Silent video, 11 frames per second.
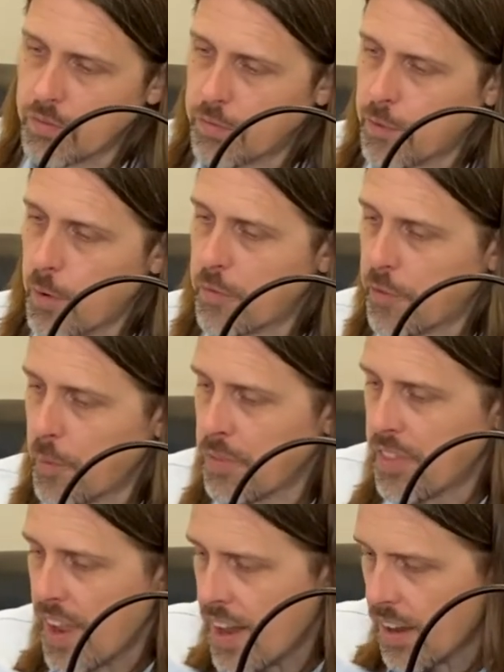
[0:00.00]
from
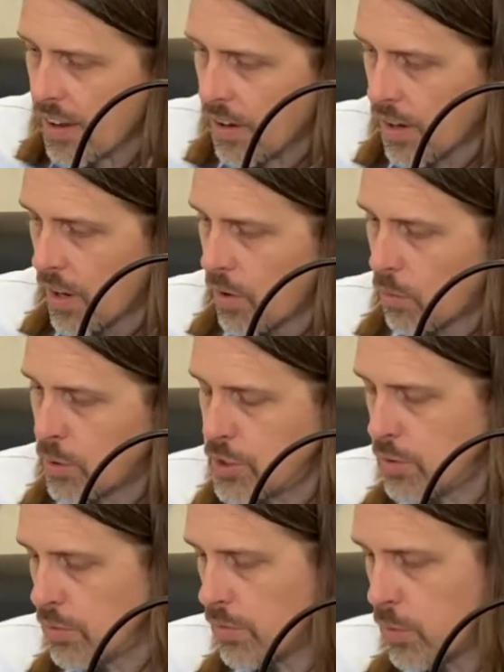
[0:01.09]
there, once
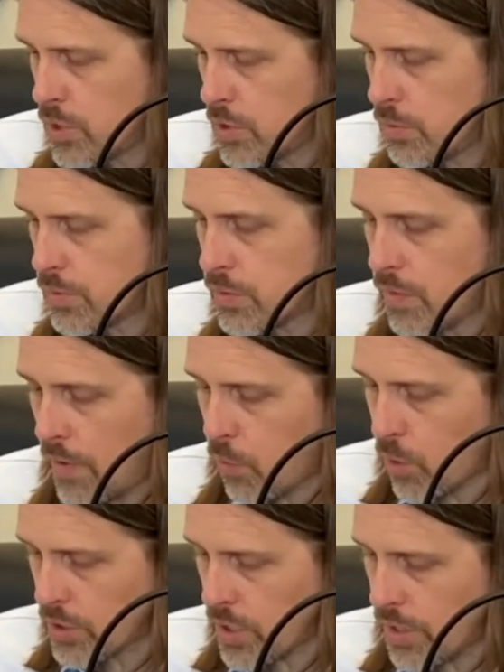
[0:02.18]
you have
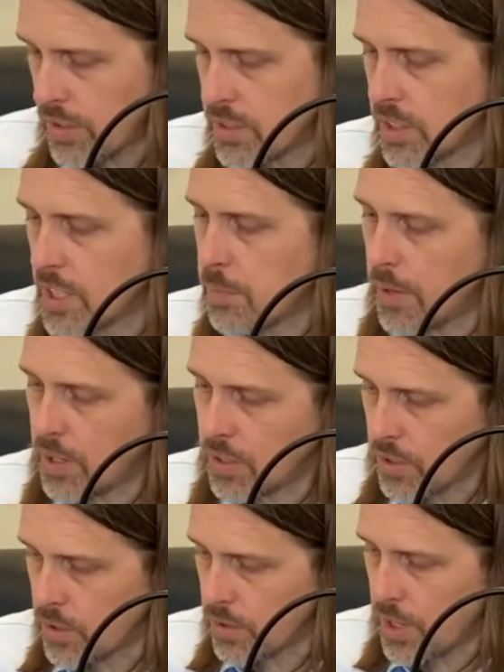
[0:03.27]
worked on the sleep and
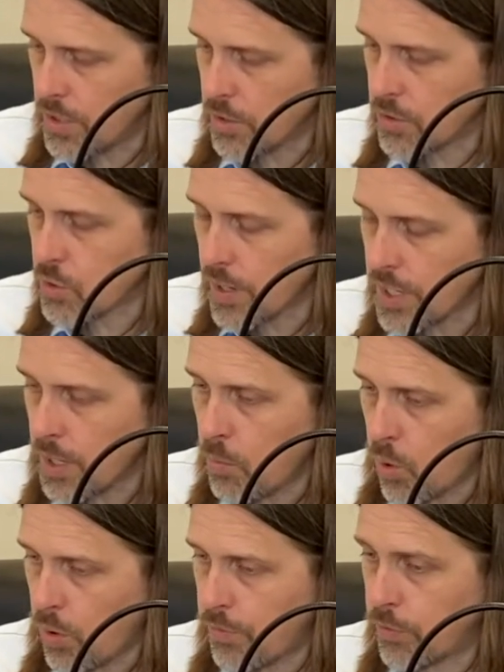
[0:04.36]
you're drinking
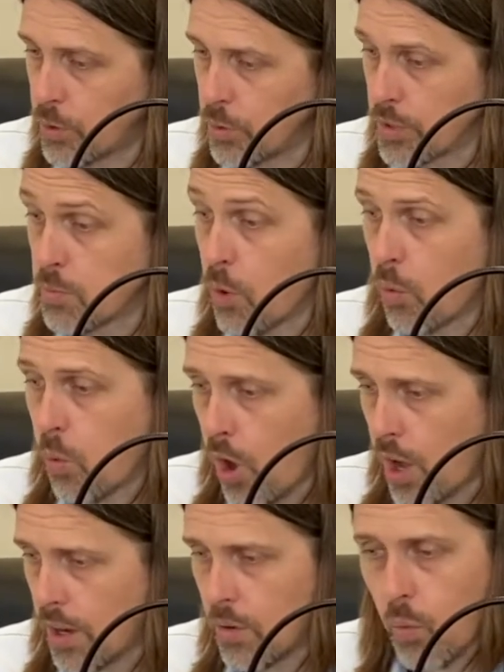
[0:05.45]
more fluids, more
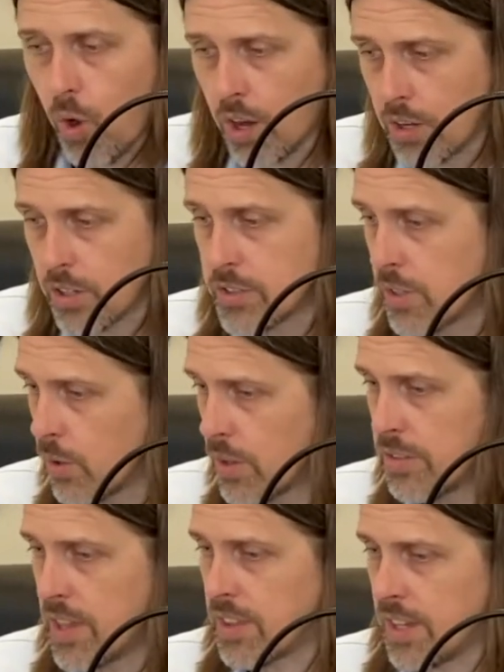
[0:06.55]
water. Water is the only
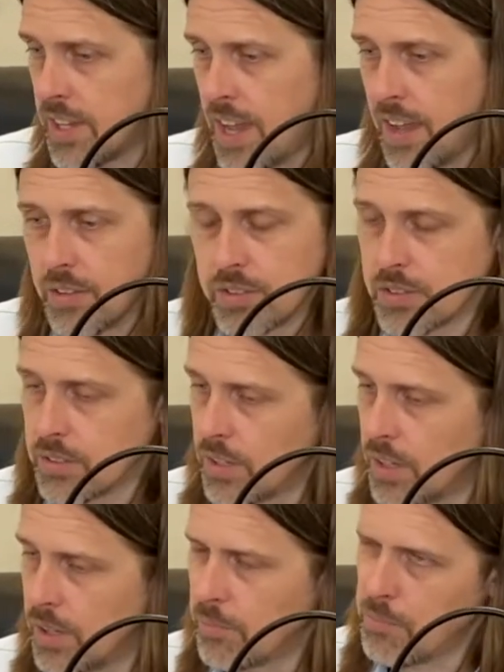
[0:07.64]
thing that counts.
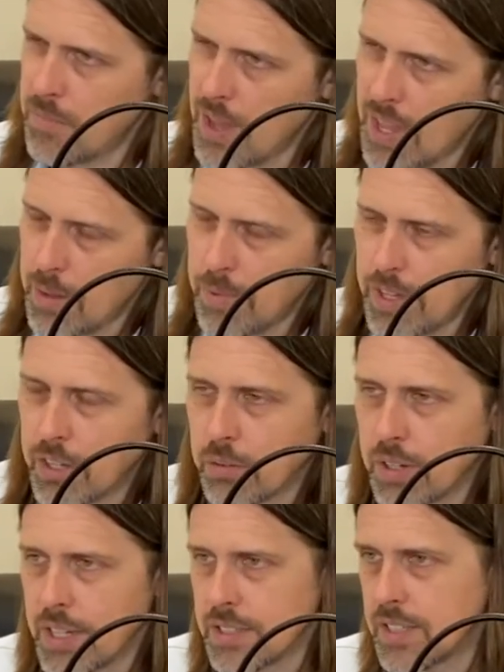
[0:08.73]
Maybe
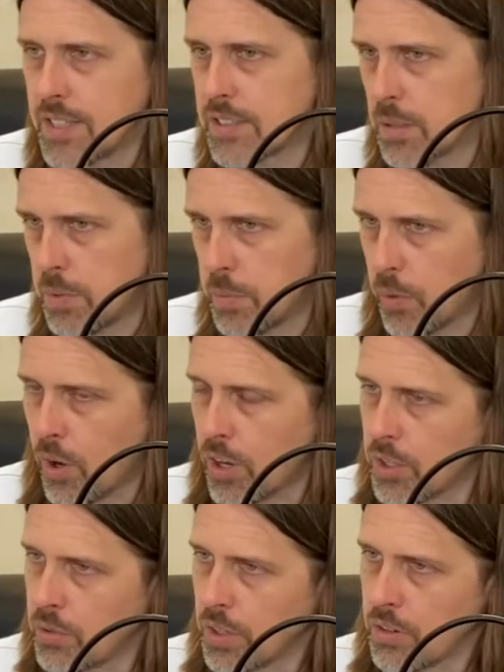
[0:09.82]
green tea. Some people
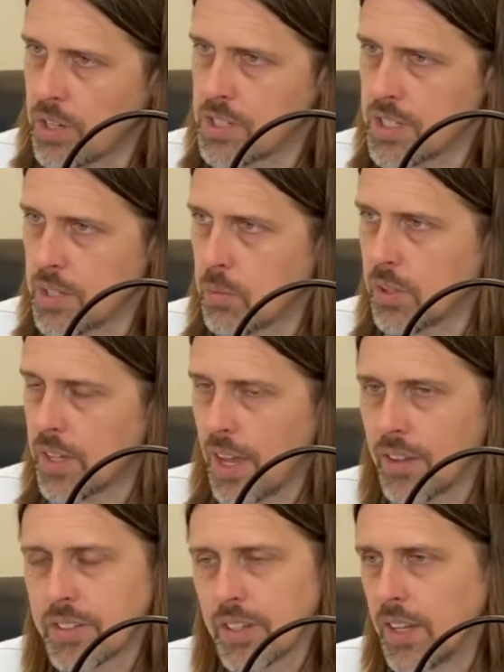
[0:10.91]
argue that green tea will
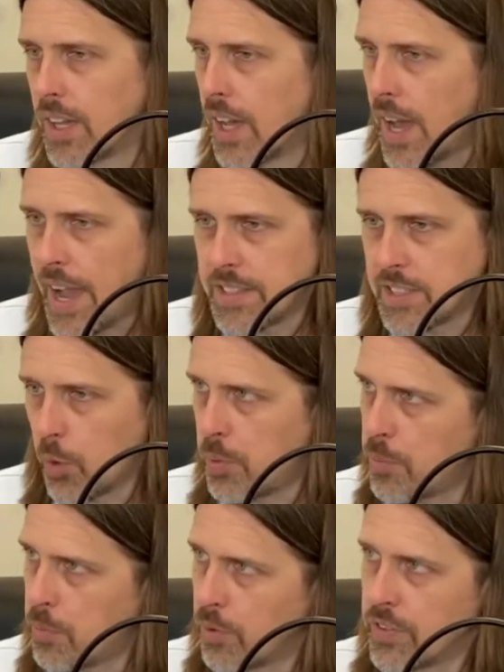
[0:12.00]
count. I tell
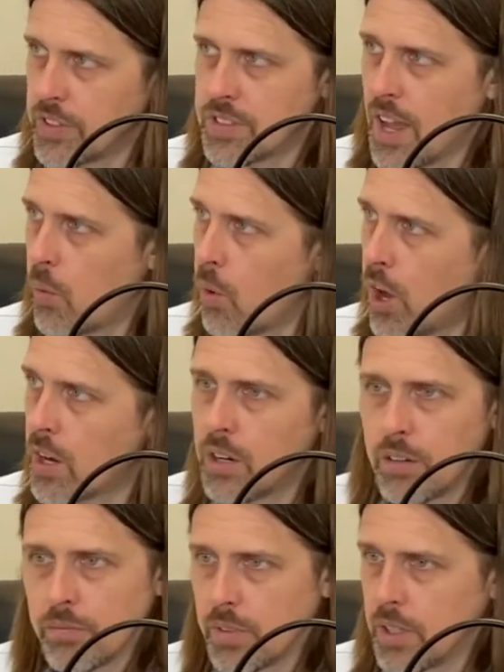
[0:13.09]
people if it's not
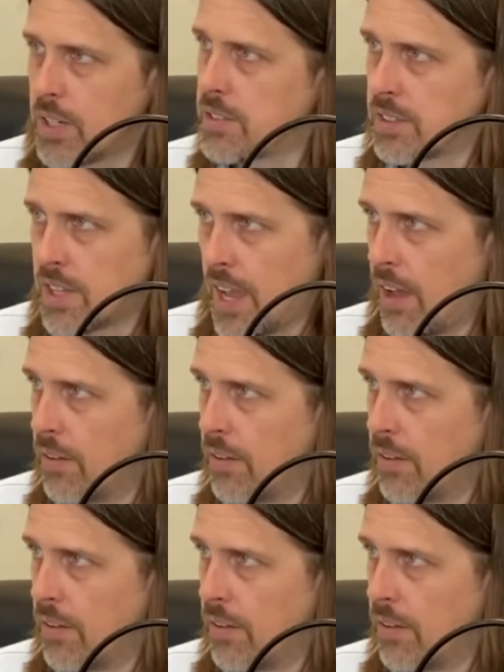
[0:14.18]
water, it doesn't count.